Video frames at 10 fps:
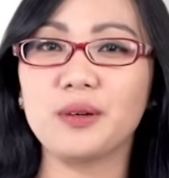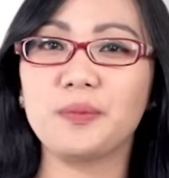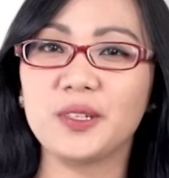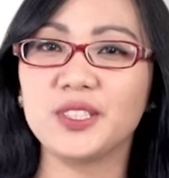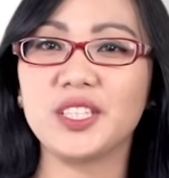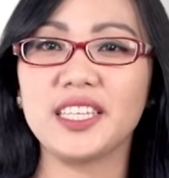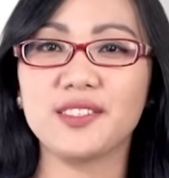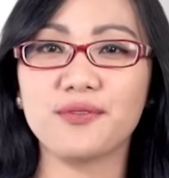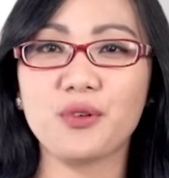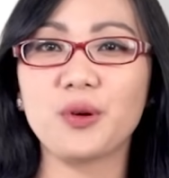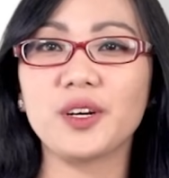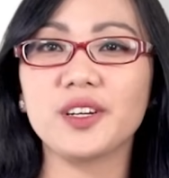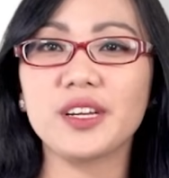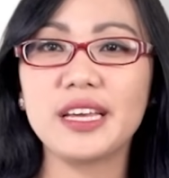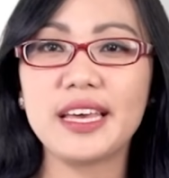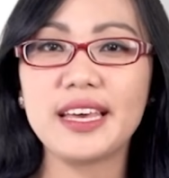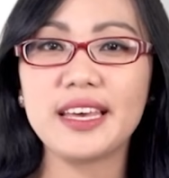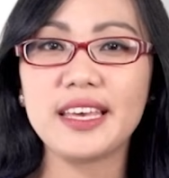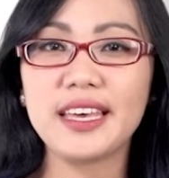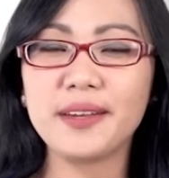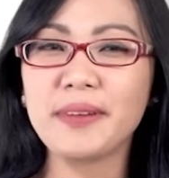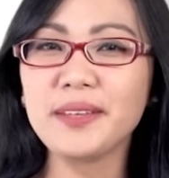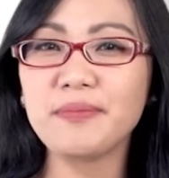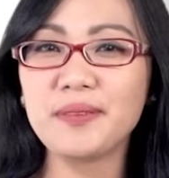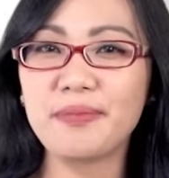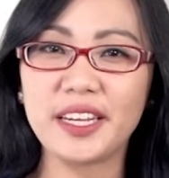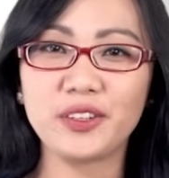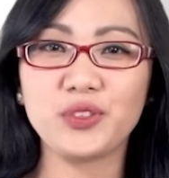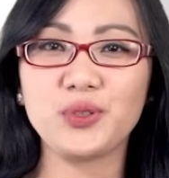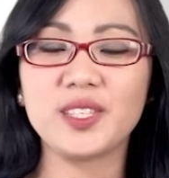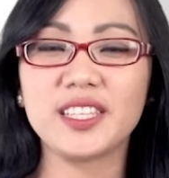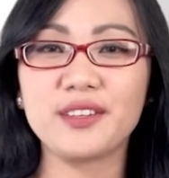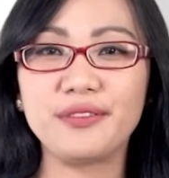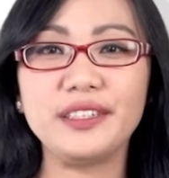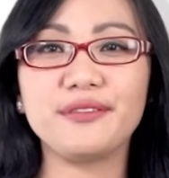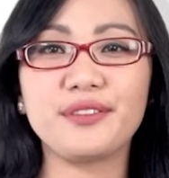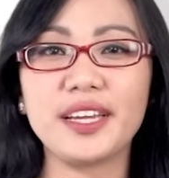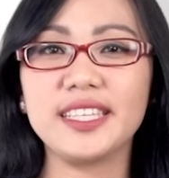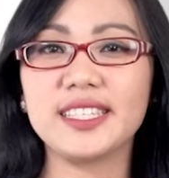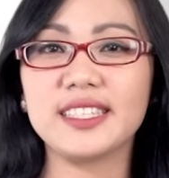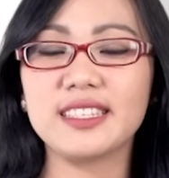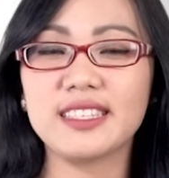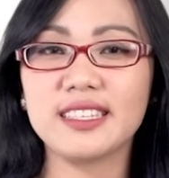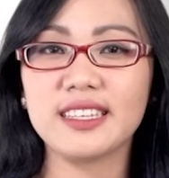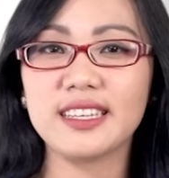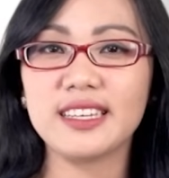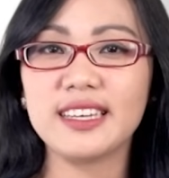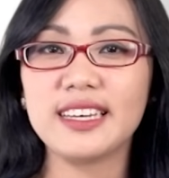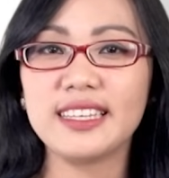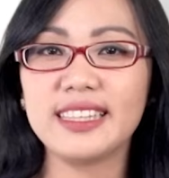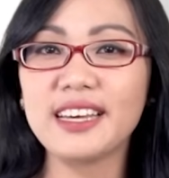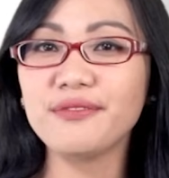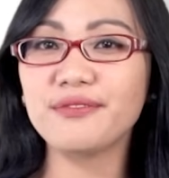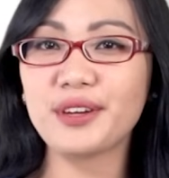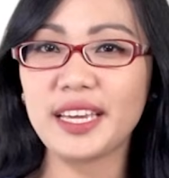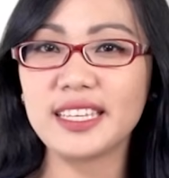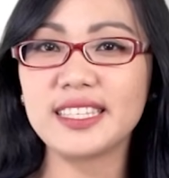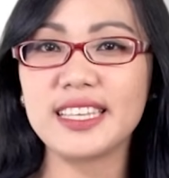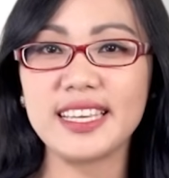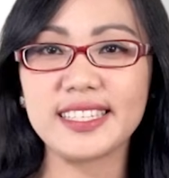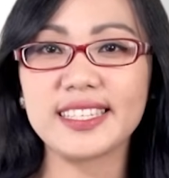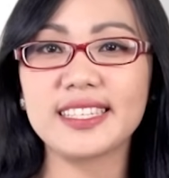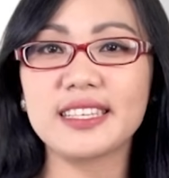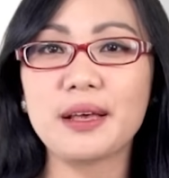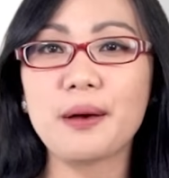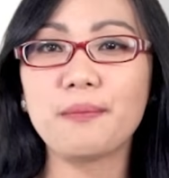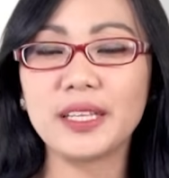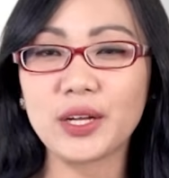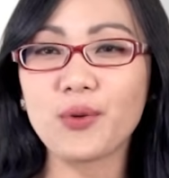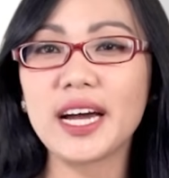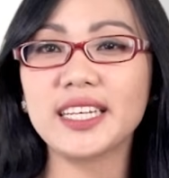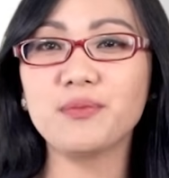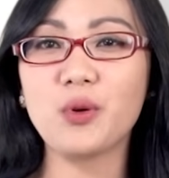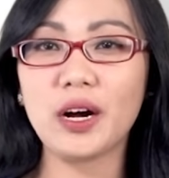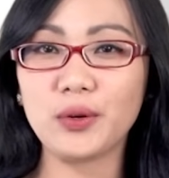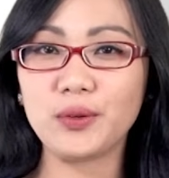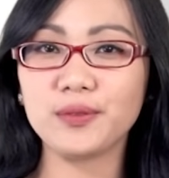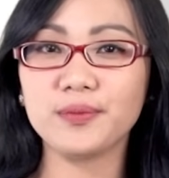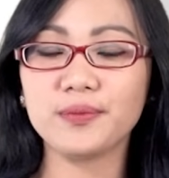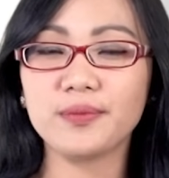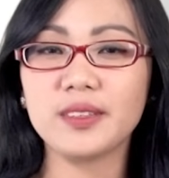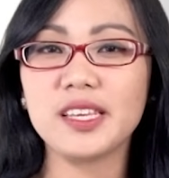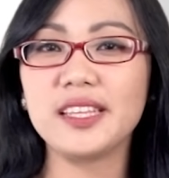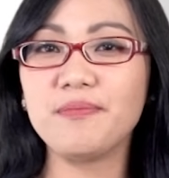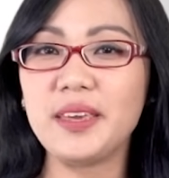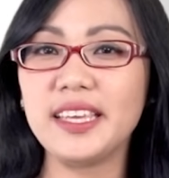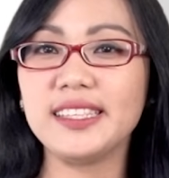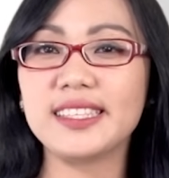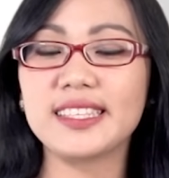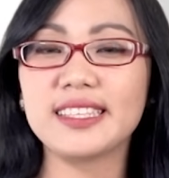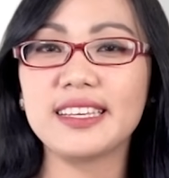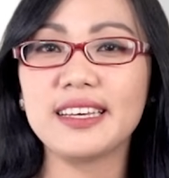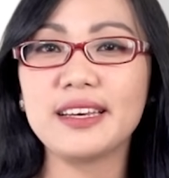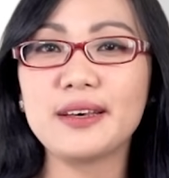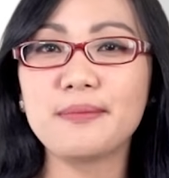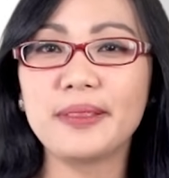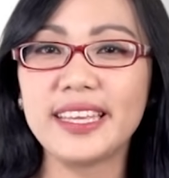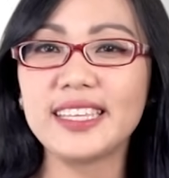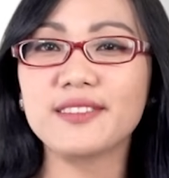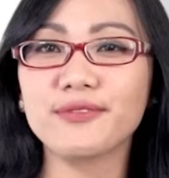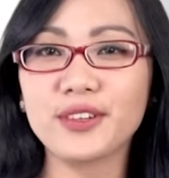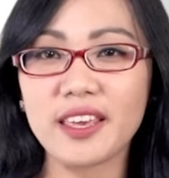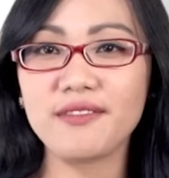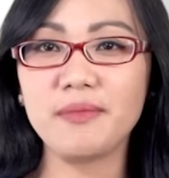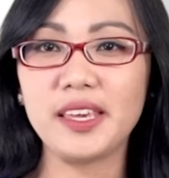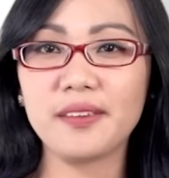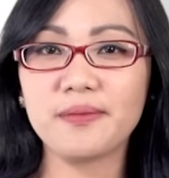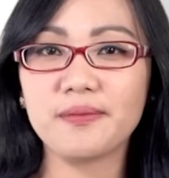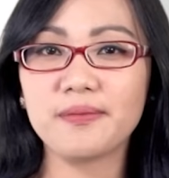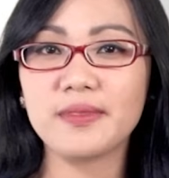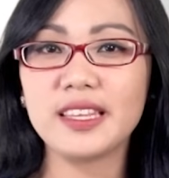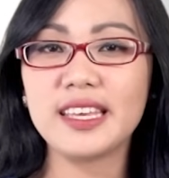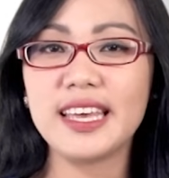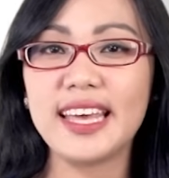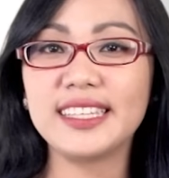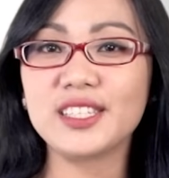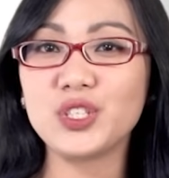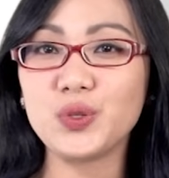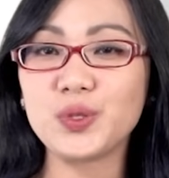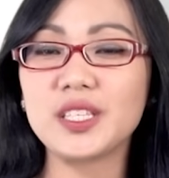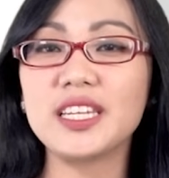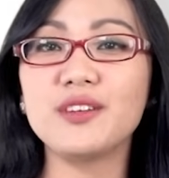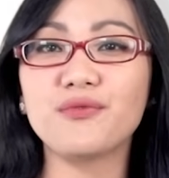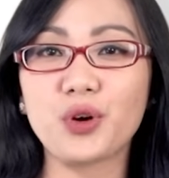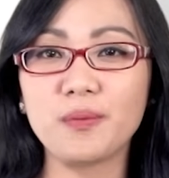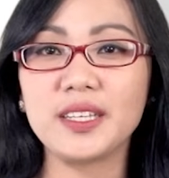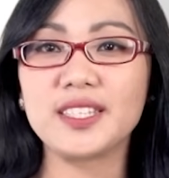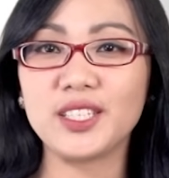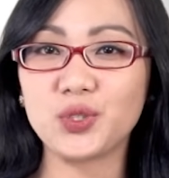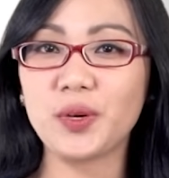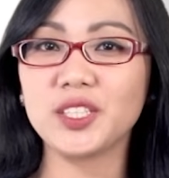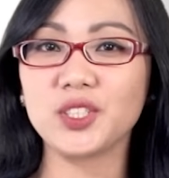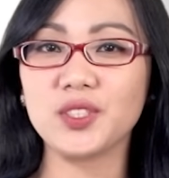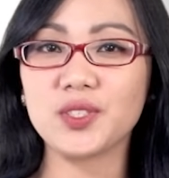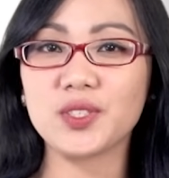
to apologize for, it might be better to use a different phrase. That phrase is, patawarin mo ako. It means, please forgive me, and is used in informal situations.